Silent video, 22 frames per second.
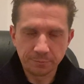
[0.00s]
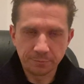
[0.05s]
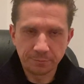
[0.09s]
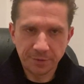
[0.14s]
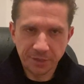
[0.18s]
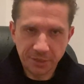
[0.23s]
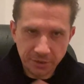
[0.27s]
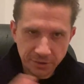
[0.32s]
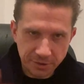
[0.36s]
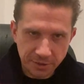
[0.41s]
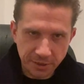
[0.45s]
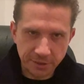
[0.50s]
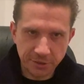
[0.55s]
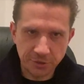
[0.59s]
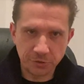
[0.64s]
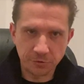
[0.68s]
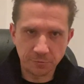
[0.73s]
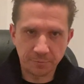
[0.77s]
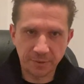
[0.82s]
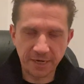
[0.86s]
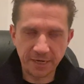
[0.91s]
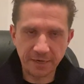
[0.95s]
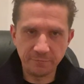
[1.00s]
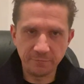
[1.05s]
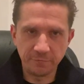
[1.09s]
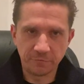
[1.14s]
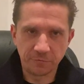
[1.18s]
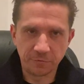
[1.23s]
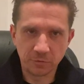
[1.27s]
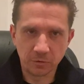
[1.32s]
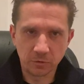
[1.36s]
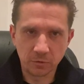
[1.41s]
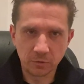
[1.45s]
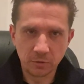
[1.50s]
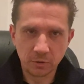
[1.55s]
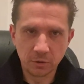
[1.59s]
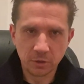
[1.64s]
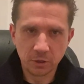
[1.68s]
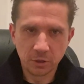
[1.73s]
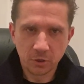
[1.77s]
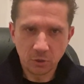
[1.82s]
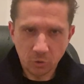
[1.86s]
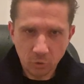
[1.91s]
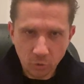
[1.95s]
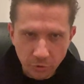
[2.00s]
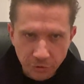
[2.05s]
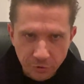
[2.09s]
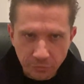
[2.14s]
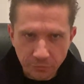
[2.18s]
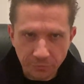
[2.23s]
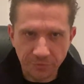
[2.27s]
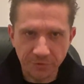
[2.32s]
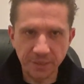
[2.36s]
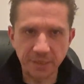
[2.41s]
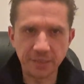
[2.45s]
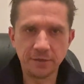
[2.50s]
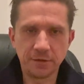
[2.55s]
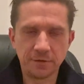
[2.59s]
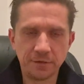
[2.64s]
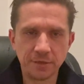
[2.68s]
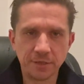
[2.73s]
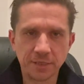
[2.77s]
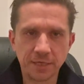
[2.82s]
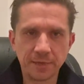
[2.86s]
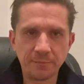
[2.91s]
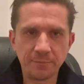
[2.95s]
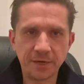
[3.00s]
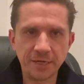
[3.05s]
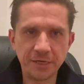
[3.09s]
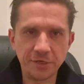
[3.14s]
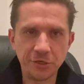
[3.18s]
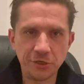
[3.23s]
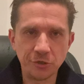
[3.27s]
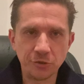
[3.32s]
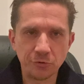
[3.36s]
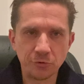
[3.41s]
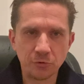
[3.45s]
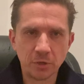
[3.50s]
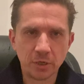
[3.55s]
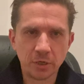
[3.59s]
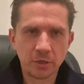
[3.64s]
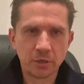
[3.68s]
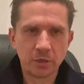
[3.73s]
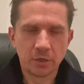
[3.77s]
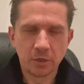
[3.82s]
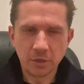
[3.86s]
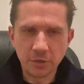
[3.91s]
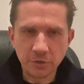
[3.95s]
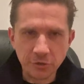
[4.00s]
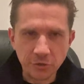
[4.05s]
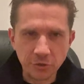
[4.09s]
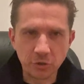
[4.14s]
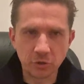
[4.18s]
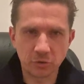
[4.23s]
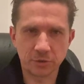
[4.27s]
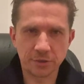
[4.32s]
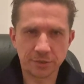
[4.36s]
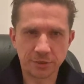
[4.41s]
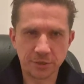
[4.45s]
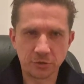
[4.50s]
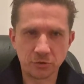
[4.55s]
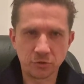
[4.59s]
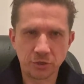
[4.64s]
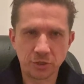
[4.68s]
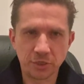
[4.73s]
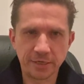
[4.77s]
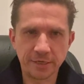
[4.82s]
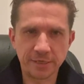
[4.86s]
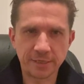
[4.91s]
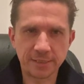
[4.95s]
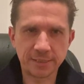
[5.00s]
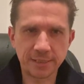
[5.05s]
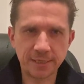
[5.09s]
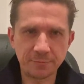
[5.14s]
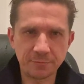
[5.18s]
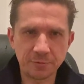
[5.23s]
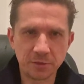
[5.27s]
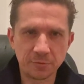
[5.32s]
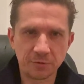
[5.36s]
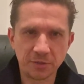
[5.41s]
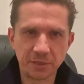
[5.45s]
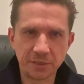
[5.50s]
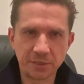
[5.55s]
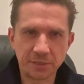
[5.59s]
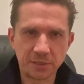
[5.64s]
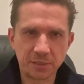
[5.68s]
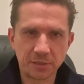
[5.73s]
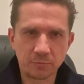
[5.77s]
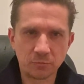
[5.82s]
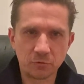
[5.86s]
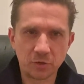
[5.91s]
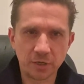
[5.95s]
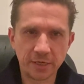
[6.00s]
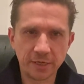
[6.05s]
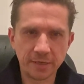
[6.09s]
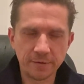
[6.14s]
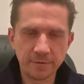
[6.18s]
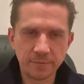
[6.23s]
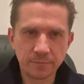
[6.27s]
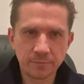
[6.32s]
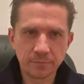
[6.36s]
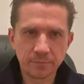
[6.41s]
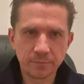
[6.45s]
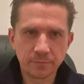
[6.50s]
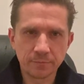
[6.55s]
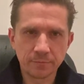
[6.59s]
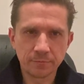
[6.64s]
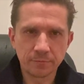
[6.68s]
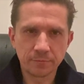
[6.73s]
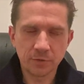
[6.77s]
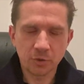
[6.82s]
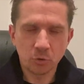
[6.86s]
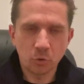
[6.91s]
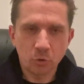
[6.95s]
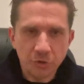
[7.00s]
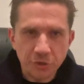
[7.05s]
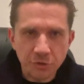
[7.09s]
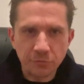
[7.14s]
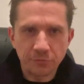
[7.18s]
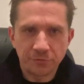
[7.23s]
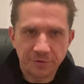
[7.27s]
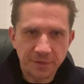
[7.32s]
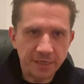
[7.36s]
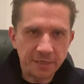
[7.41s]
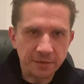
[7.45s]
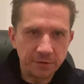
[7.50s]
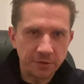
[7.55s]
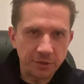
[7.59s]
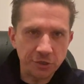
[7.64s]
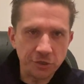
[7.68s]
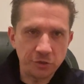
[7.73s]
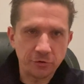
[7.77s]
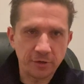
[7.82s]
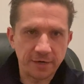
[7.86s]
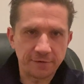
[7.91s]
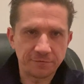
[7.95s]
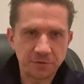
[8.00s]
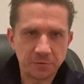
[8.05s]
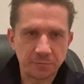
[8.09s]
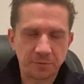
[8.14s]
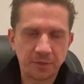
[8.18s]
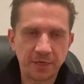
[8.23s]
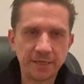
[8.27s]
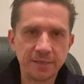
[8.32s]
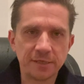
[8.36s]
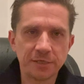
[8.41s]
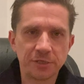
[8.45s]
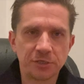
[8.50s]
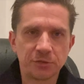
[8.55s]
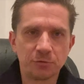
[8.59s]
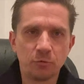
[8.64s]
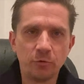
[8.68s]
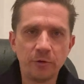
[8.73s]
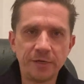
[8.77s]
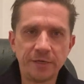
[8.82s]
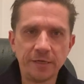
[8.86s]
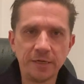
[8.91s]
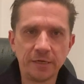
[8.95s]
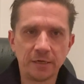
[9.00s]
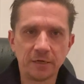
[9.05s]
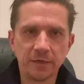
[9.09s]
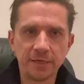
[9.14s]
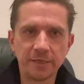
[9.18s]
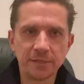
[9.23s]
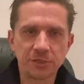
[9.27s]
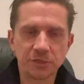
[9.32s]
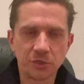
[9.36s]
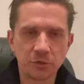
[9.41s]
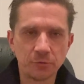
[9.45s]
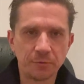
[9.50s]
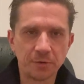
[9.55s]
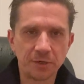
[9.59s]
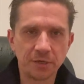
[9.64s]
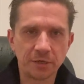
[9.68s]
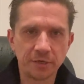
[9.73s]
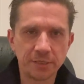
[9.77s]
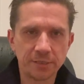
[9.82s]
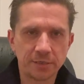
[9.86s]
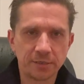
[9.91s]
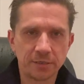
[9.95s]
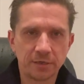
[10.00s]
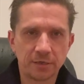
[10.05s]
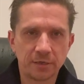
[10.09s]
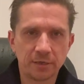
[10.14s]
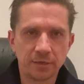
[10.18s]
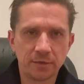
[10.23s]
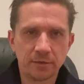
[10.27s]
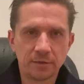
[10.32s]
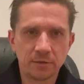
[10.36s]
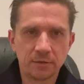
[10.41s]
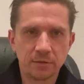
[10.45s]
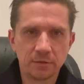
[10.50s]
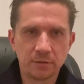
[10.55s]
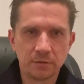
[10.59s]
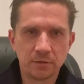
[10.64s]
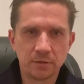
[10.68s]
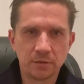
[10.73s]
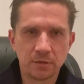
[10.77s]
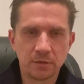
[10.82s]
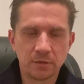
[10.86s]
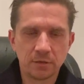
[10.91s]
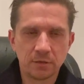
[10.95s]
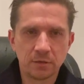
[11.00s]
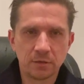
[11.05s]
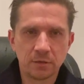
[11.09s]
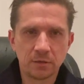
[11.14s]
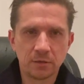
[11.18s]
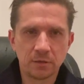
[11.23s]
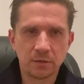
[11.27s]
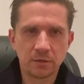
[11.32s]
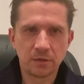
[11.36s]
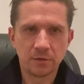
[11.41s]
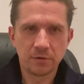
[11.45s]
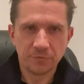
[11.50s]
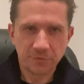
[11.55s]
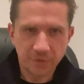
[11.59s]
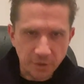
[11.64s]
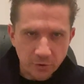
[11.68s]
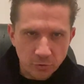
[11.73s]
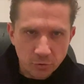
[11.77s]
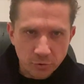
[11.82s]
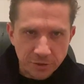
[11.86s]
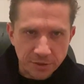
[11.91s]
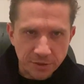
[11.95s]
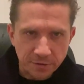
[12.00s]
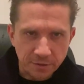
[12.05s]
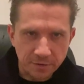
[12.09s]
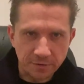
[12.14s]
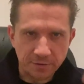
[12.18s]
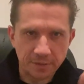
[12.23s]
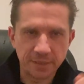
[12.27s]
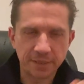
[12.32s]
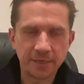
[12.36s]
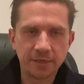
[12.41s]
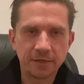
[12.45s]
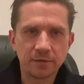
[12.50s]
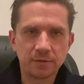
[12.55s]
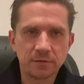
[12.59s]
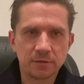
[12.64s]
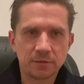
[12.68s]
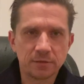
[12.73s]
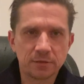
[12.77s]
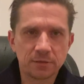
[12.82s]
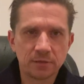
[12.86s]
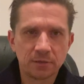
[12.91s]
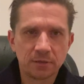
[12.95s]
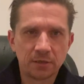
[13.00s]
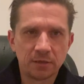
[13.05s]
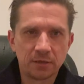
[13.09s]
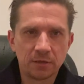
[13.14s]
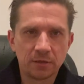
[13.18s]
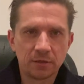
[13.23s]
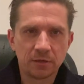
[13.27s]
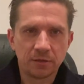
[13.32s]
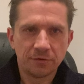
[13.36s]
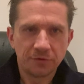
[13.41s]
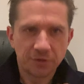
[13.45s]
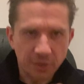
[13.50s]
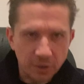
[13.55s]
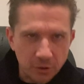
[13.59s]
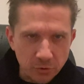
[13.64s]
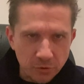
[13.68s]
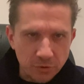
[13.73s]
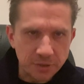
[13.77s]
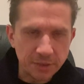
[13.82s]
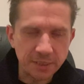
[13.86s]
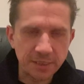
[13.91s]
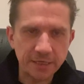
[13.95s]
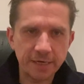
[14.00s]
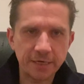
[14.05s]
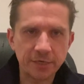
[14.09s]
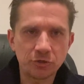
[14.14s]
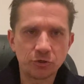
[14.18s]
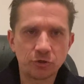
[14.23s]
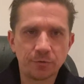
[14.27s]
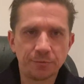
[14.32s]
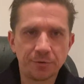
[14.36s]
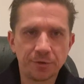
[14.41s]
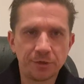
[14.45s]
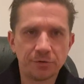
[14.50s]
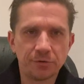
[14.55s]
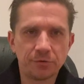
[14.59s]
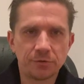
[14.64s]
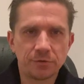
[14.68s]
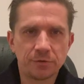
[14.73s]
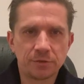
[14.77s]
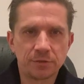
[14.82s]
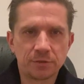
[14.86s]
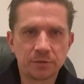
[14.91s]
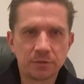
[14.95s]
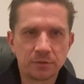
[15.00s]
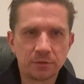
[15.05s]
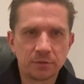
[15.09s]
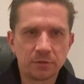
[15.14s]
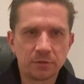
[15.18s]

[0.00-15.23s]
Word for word: because they're too painful, or you think that they make you not socially acceptable in some way, or you think that you have to play this squeaky clean, super nice guy. Those are the things, those are the attributes